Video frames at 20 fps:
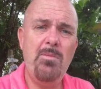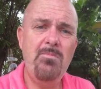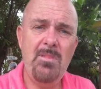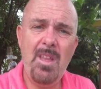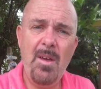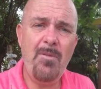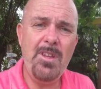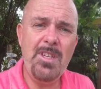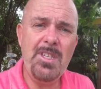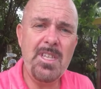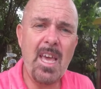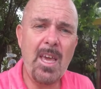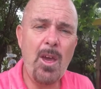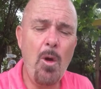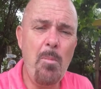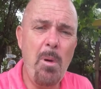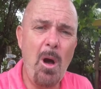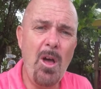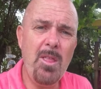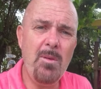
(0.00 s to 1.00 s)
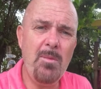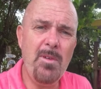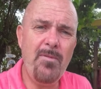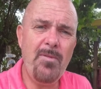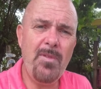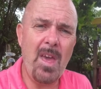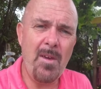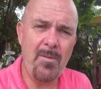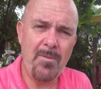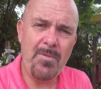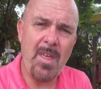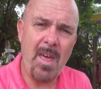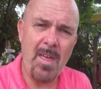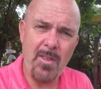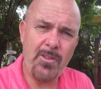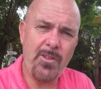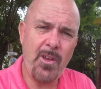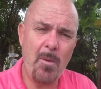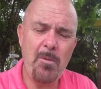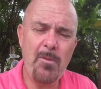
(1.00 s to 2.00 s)
Definitely say go buy them if they're
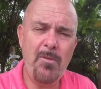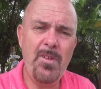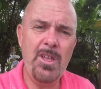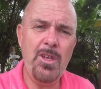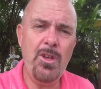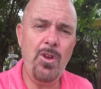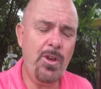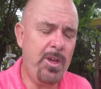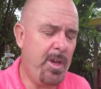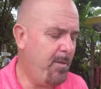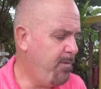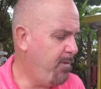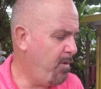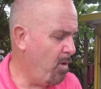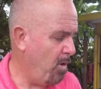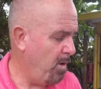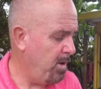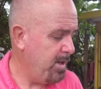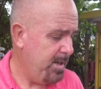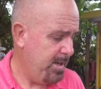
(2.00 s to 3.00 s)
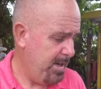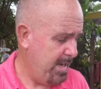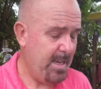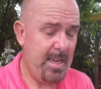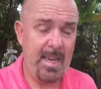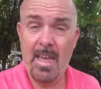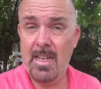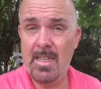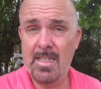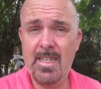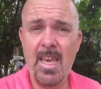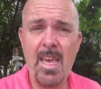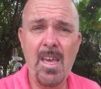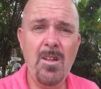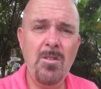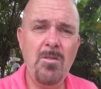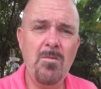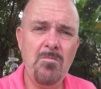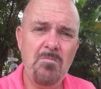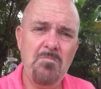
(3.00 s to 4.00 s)
the type of fin you're looking for in
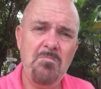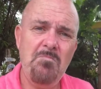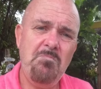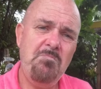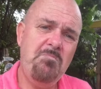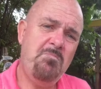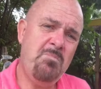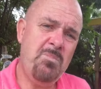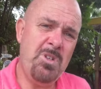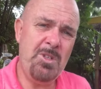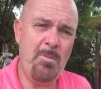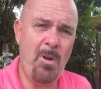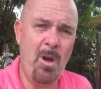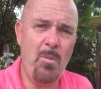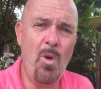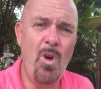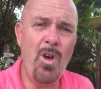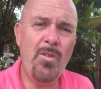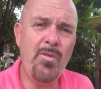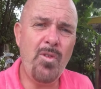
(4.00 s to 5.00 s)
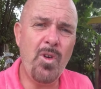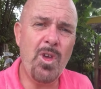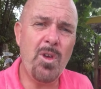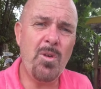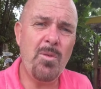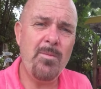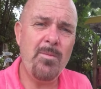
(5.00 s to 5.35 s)
teal, which might work for you.